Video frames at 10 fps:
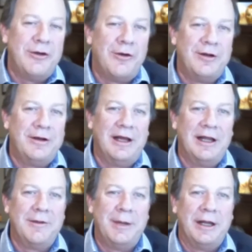on a
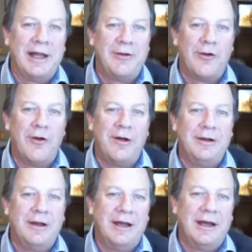little bit later on
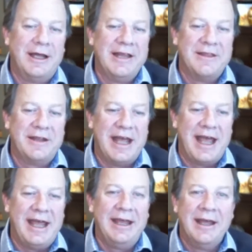in the
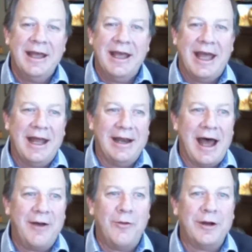day, and I
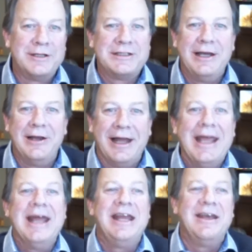don't want to steal
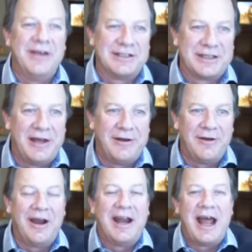any of his
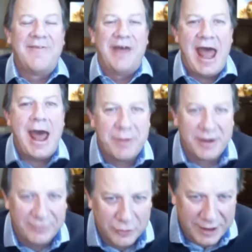thunder, and I have a habit
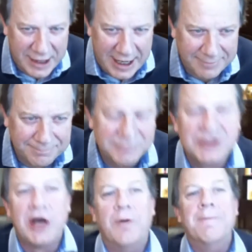of doing that.
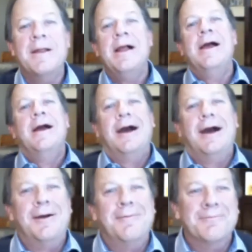So
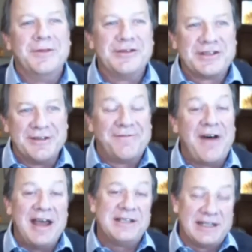
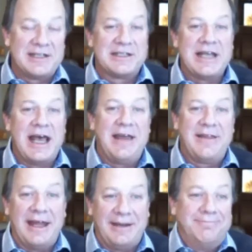suffice it to say
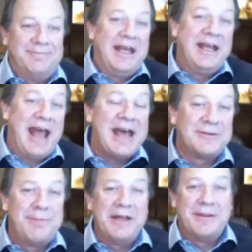that it has
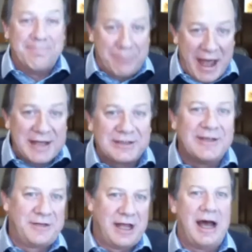been the best
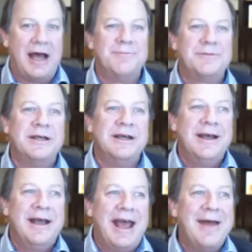of times,
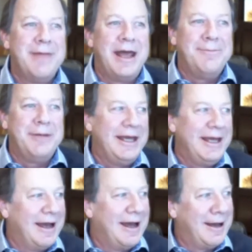and maybe